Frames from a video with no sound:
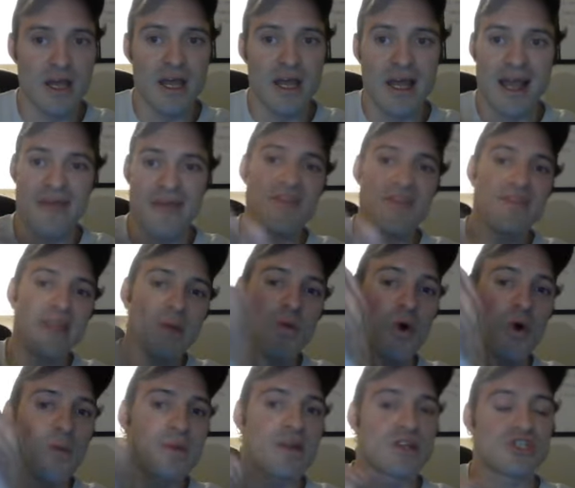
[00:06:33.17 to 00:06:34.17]
and then they
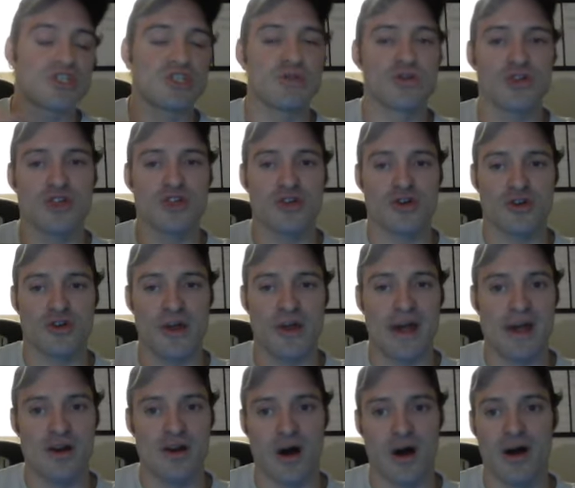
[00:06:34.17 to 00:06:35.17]
won't be able to shoot your unit
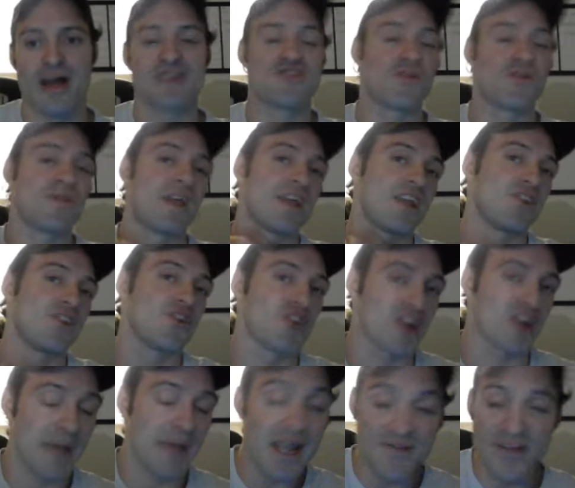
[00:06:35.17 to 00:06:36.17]
at all. So then in your
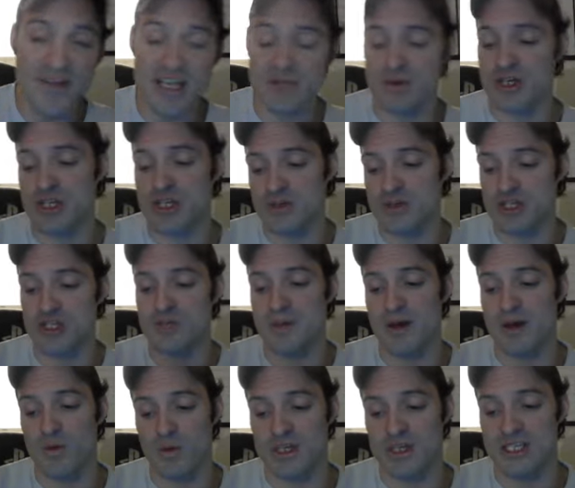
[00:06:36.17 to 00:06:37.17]
command phase, what you do is you
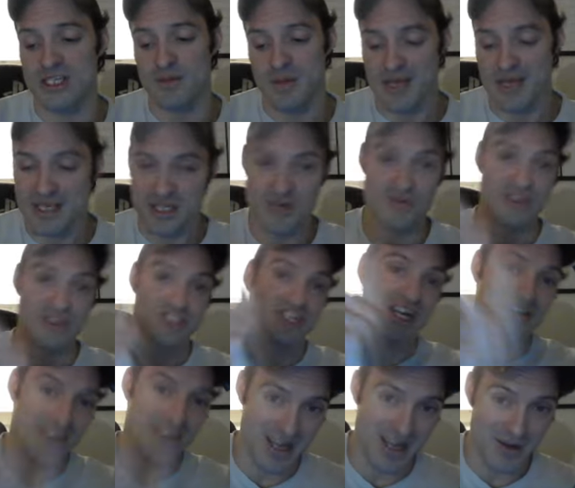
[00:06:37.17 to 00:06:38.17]
spend 1 CP to
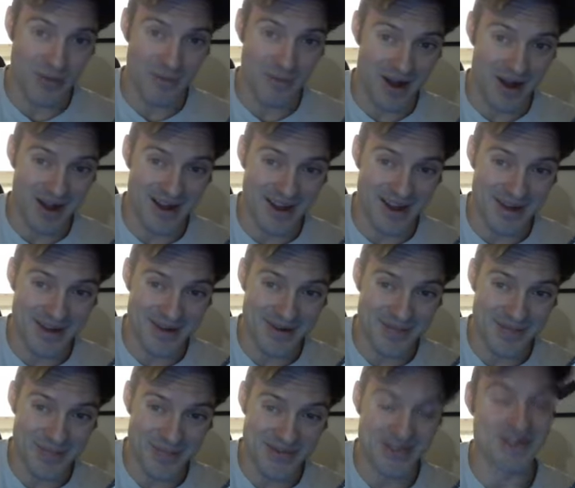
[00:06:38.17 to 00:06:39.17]
regenerate a
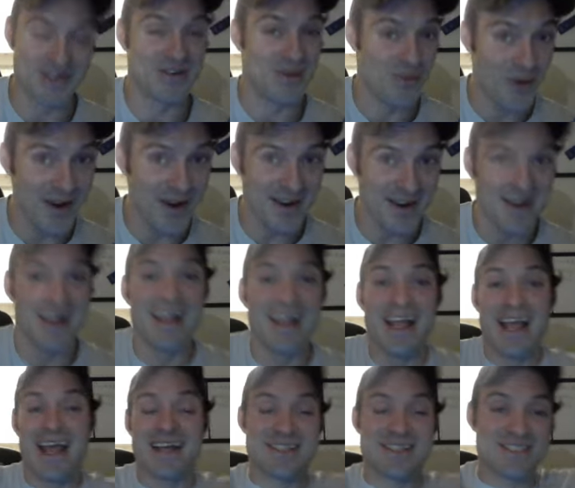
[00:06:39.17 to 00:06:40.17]
Tyranid warrior.
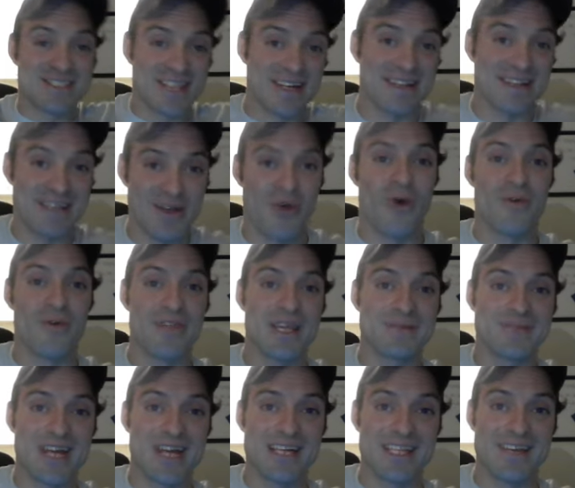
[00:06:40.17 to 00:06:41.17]
Suddenly you hold the
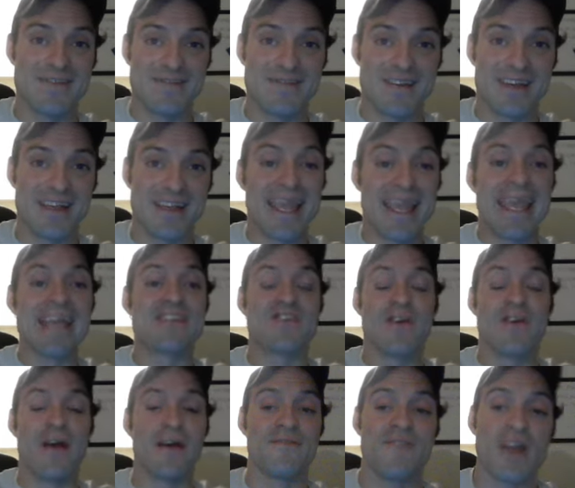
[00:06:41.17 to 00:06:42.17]
objective. It's
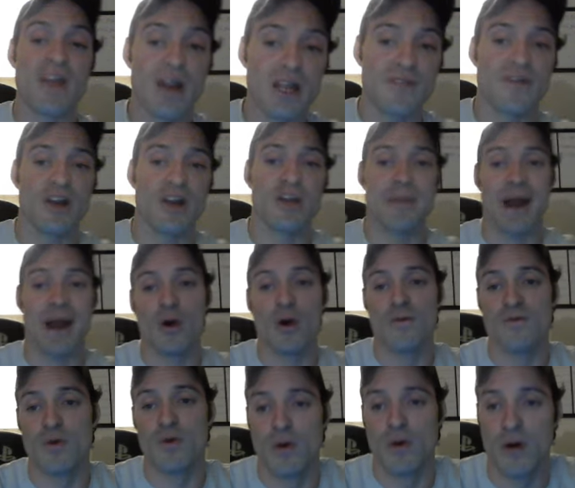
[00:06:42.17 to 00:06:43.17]
a very, very
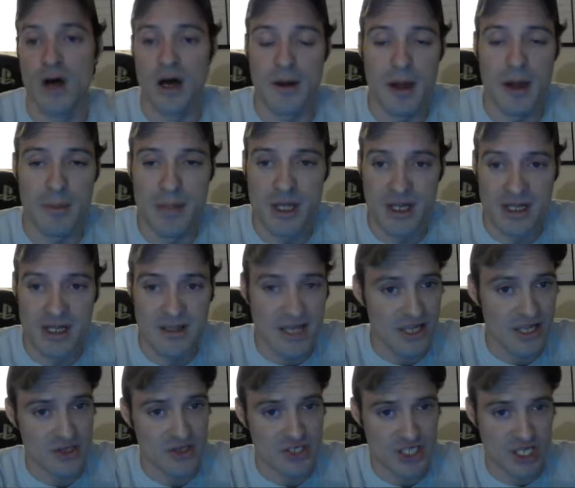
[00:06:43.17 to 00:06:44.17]
powerful ability that
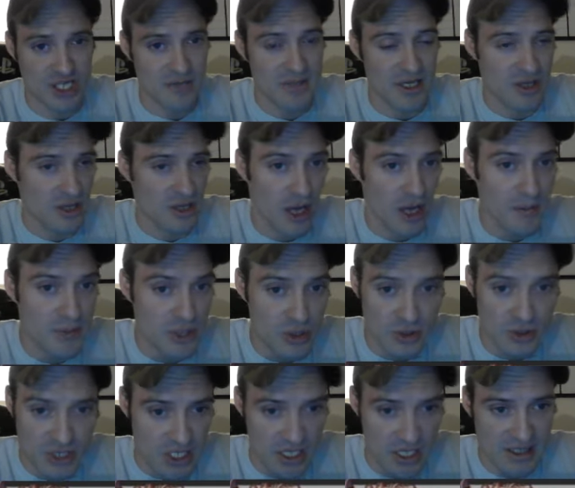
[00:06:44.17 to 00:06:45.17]
you're just going to be able to
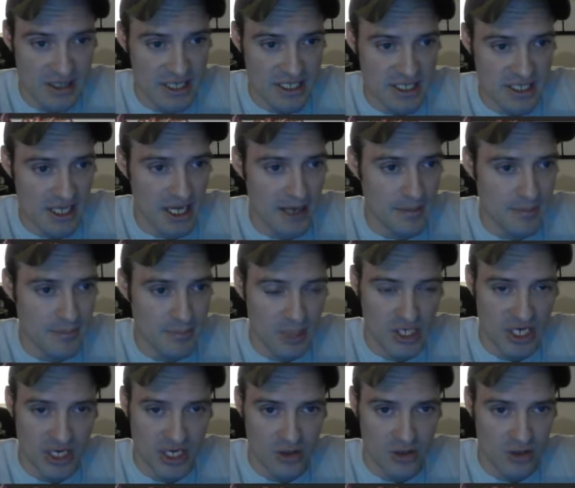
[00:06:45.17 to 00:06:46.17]
abuse in this
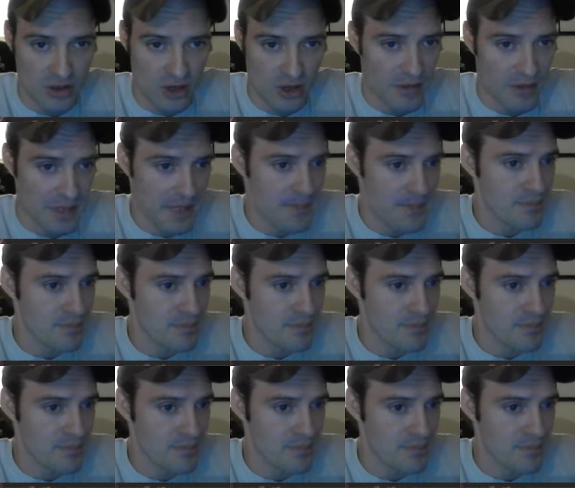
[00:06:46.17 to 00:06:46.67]
particular army.